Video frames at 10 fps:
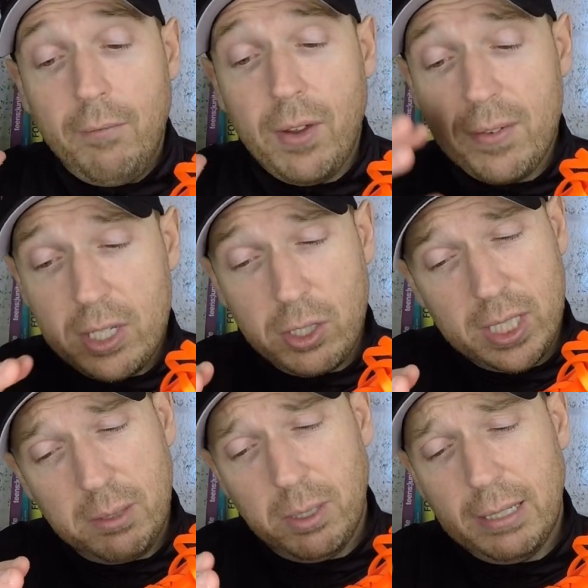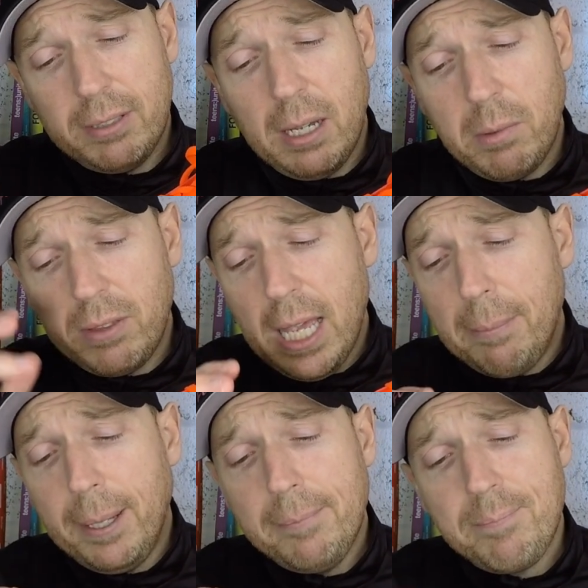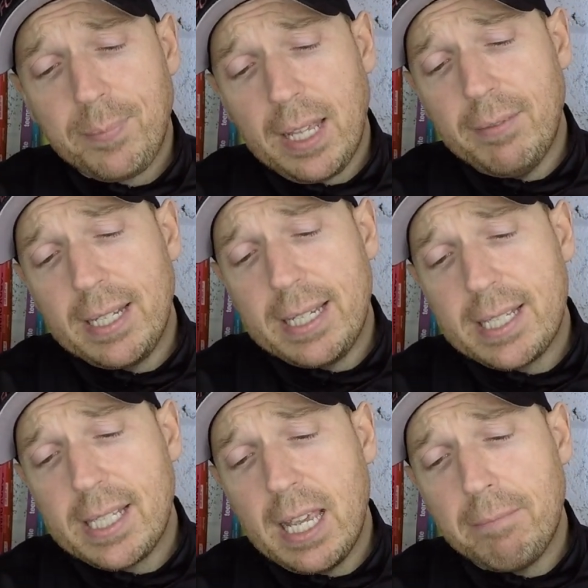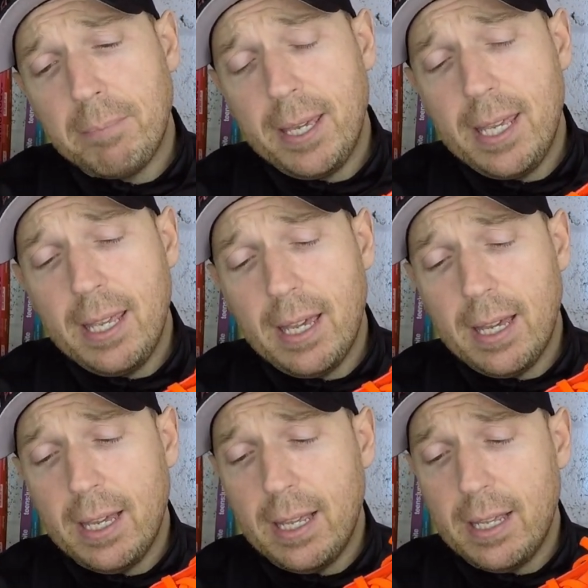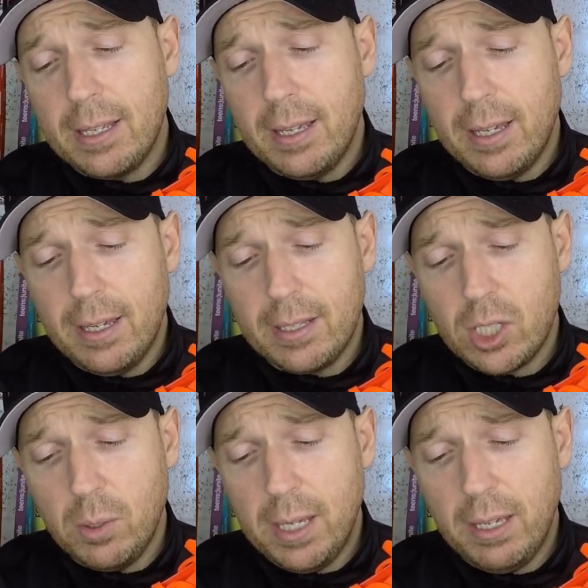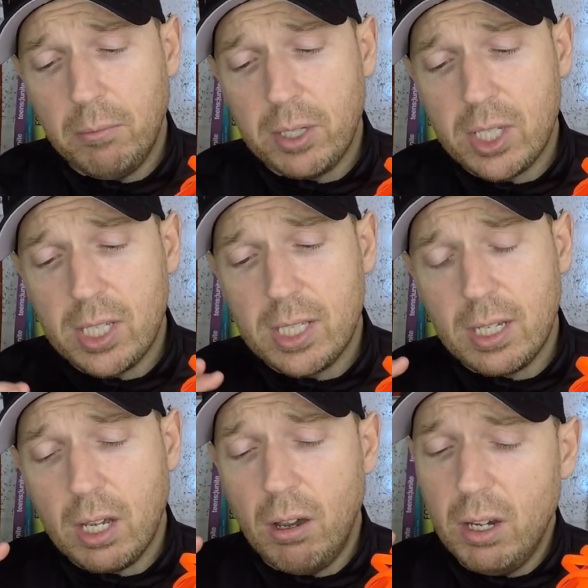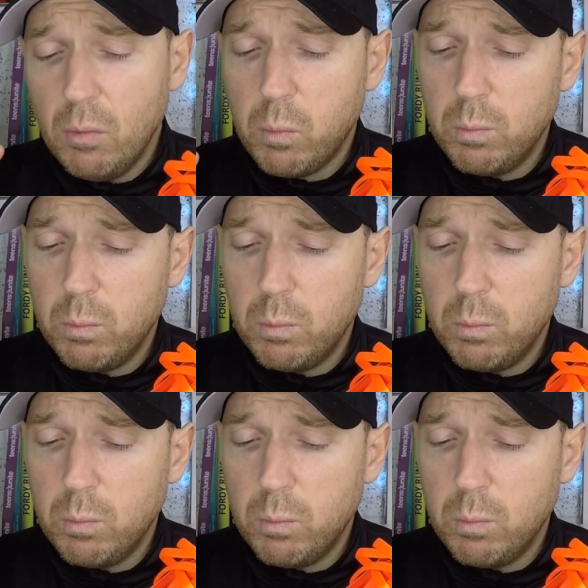Very interesting what they've done with the upper. I've added this TFP to it, which is kind